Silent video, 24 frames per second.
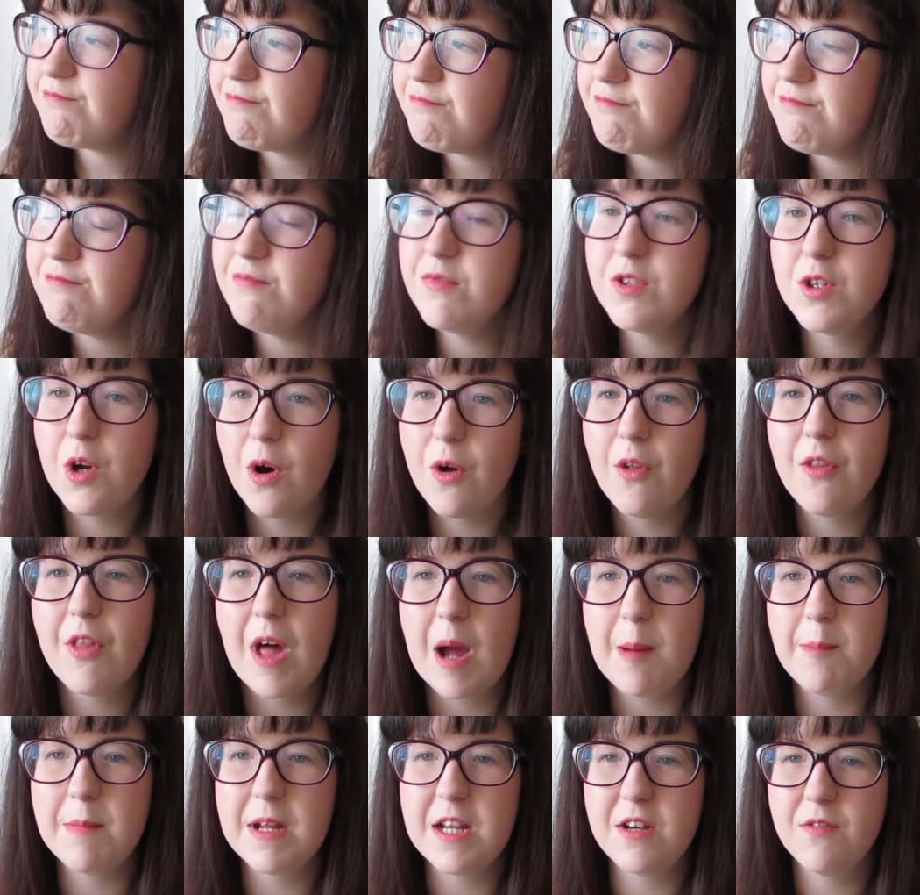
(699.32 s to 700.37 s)
not
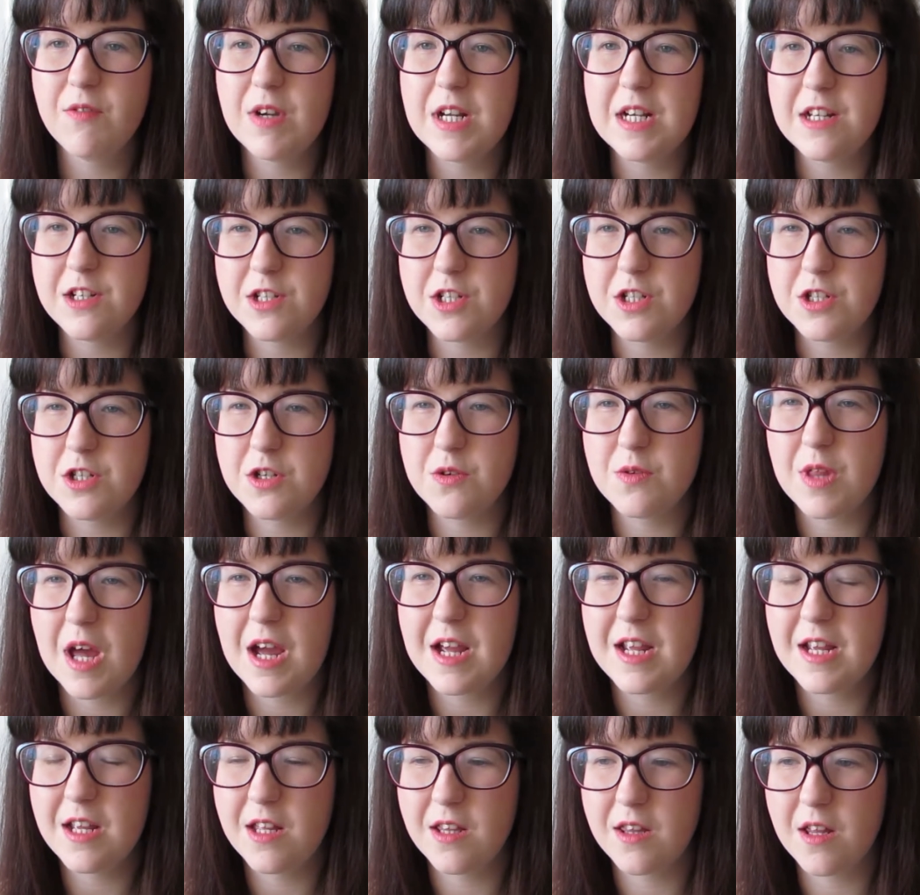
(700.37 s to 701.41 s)
that mean really to do
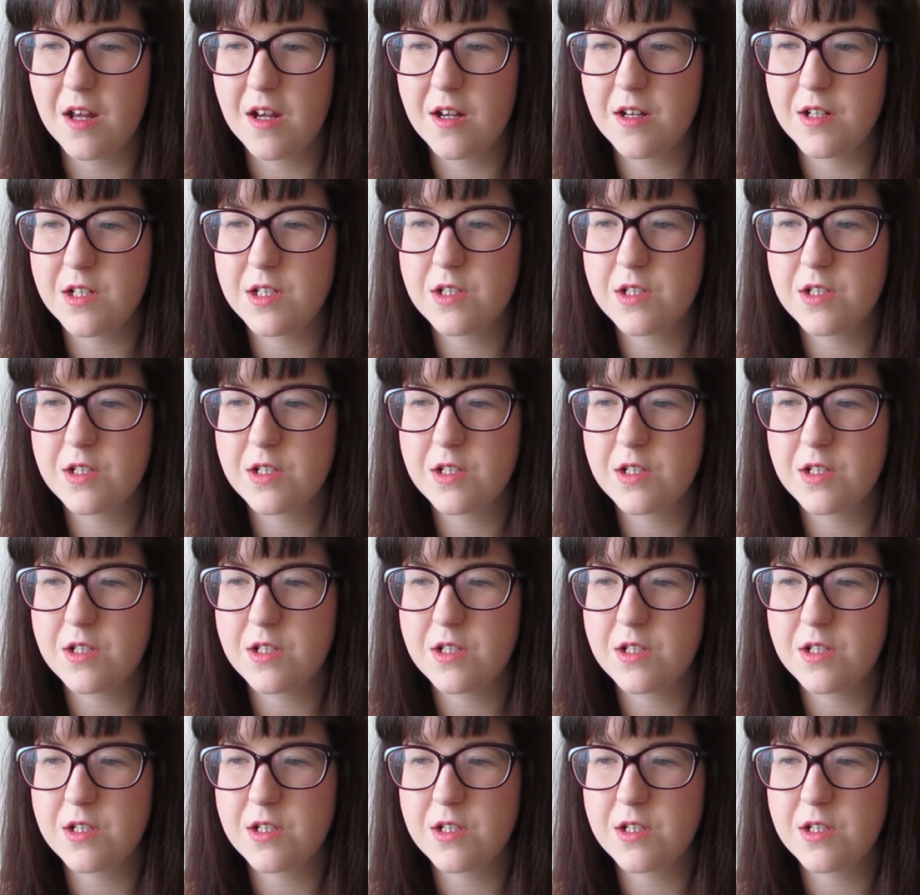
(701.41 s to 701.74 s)
that either,